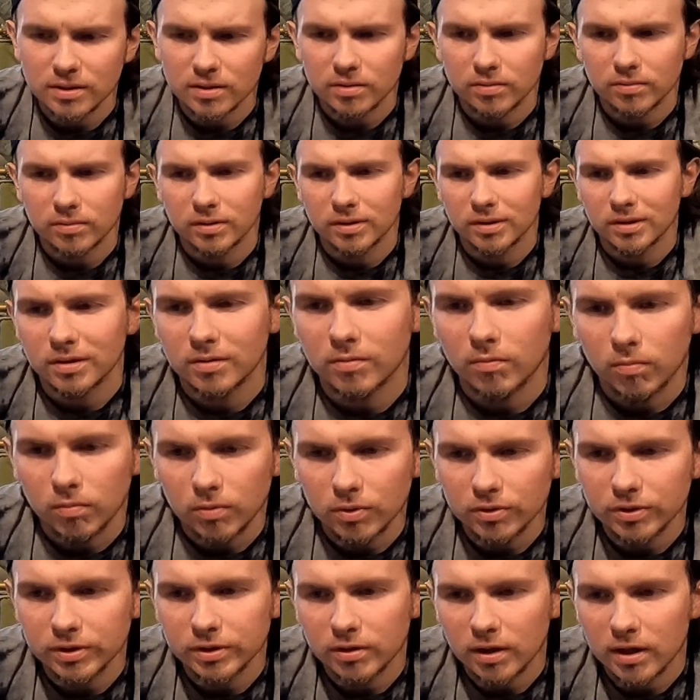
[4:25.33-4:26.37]
though,
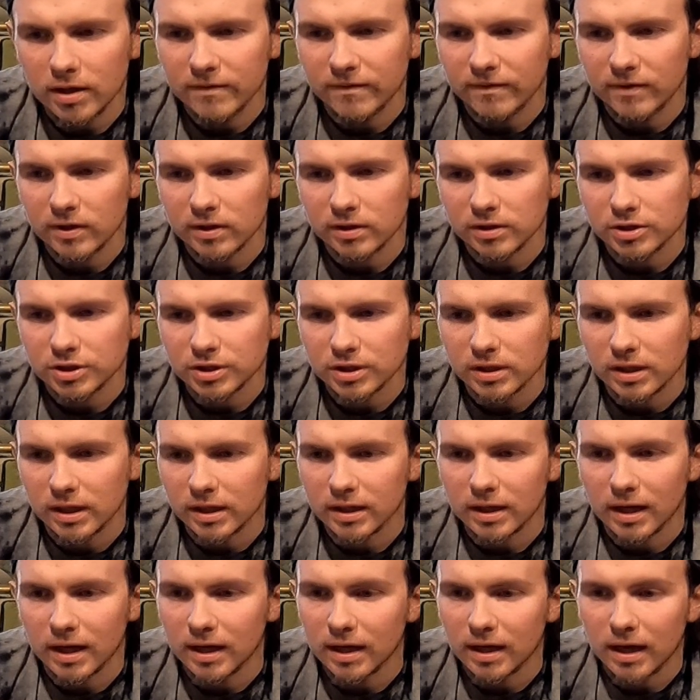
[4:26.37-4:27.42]
really great fucking shit,
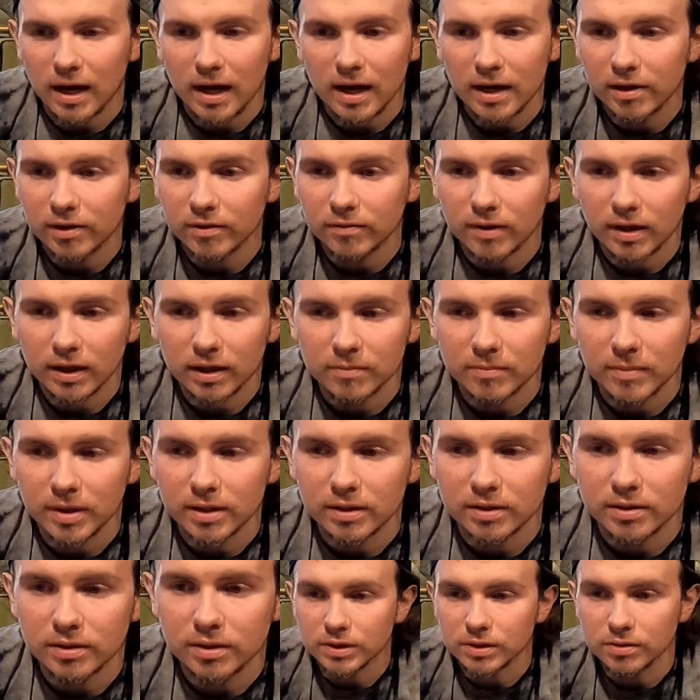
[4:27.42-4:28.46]
and I'd highly recommend
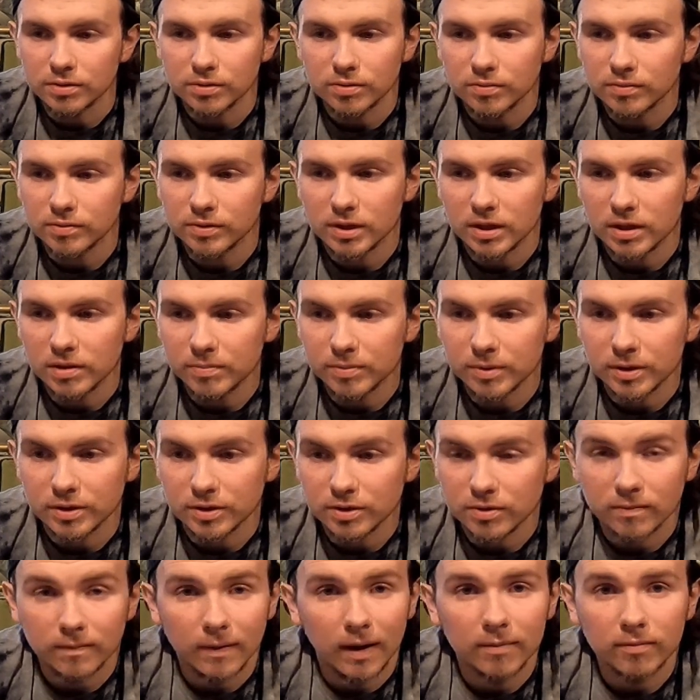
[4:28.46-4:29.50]
it to keep in
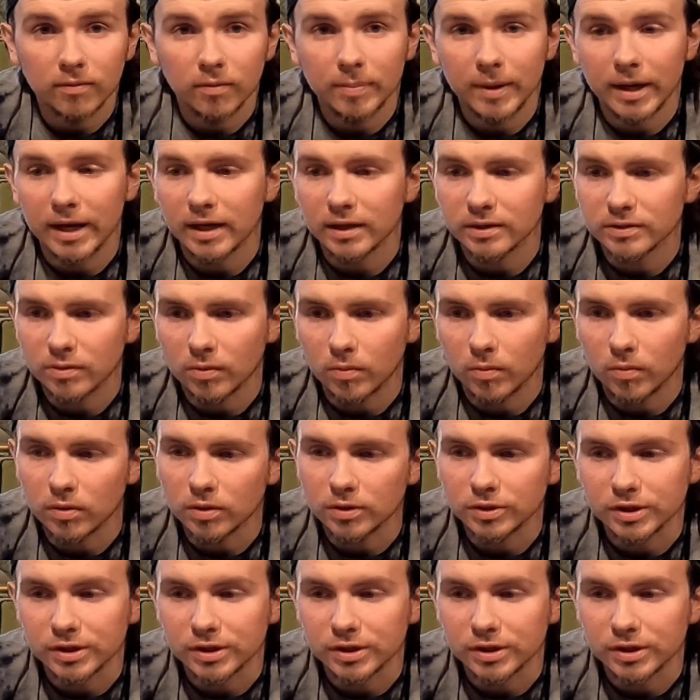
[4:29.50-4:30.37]
survival packs or